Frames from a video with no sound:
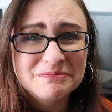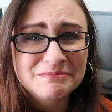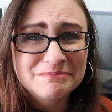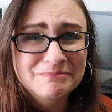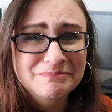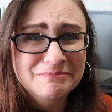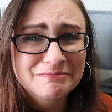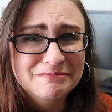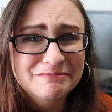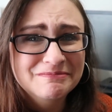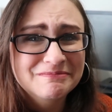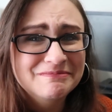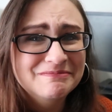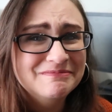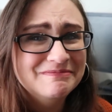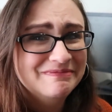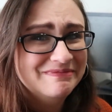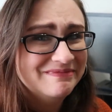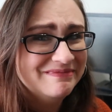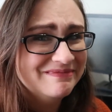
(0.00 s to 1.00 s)

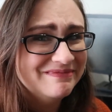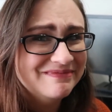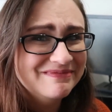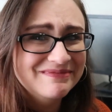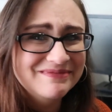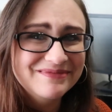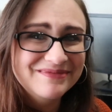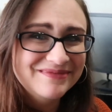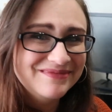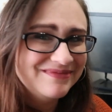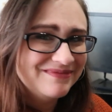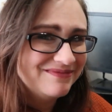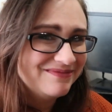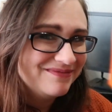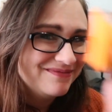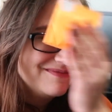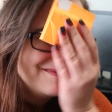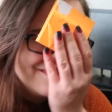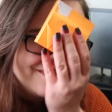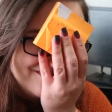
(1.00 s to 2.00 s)

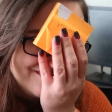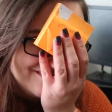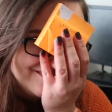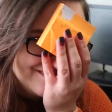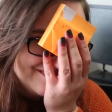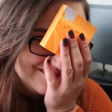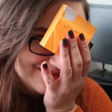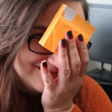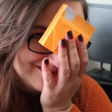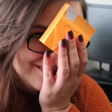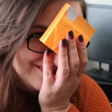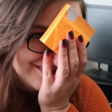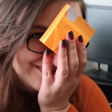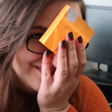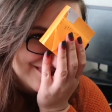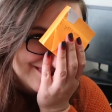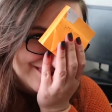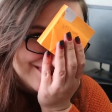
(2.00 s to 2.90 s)
(no one is talking)